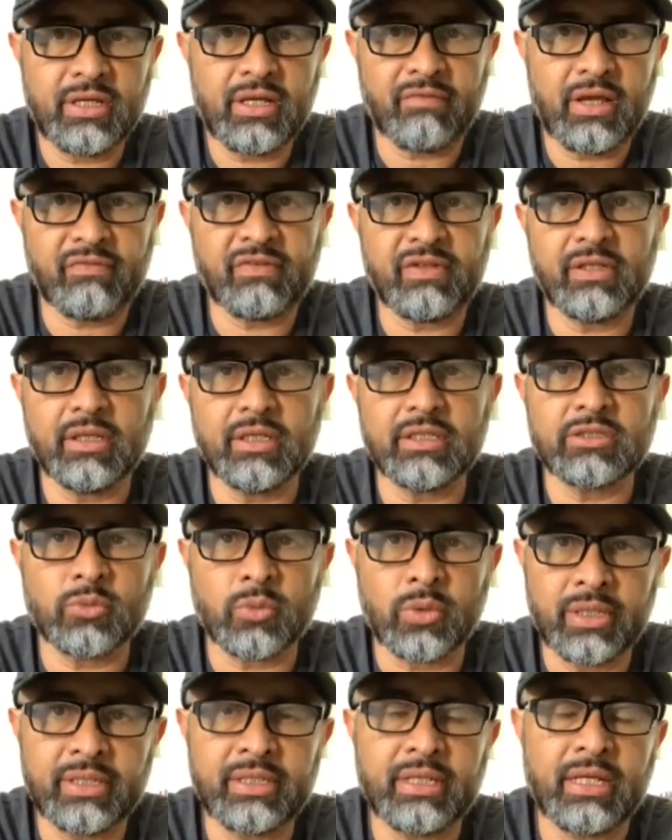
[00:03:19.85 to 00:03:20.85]
If he does
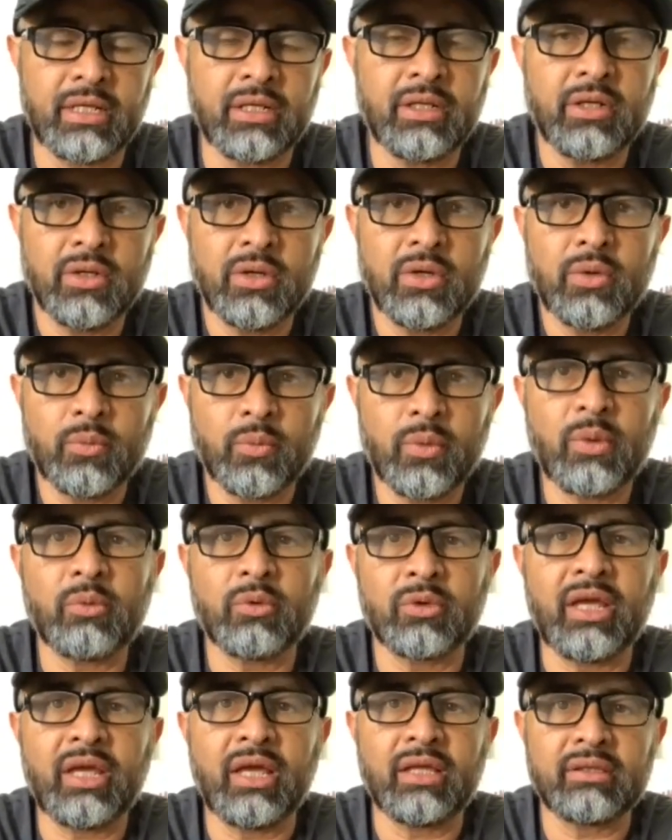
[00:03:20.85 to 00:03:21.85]
win, then we
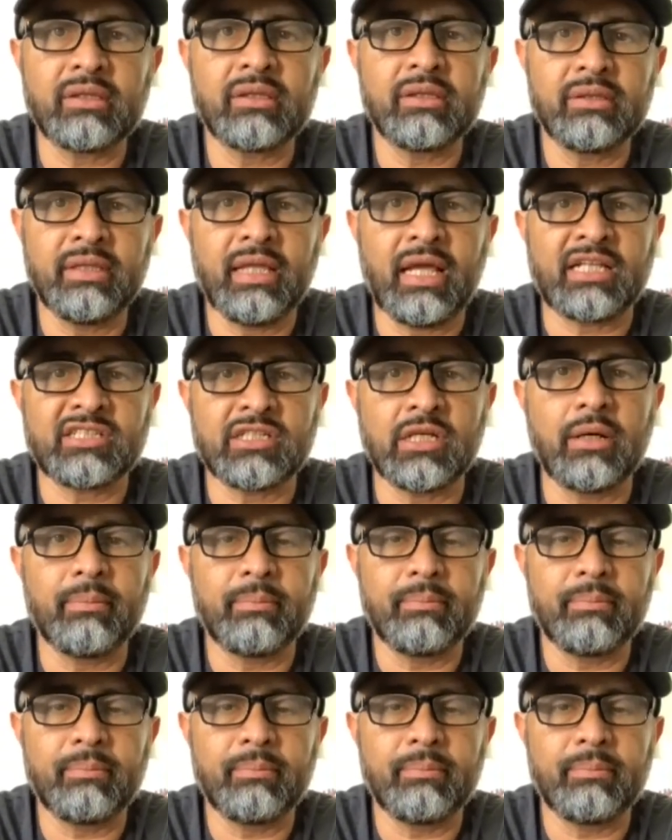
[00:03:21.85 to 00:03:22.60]
would get next up.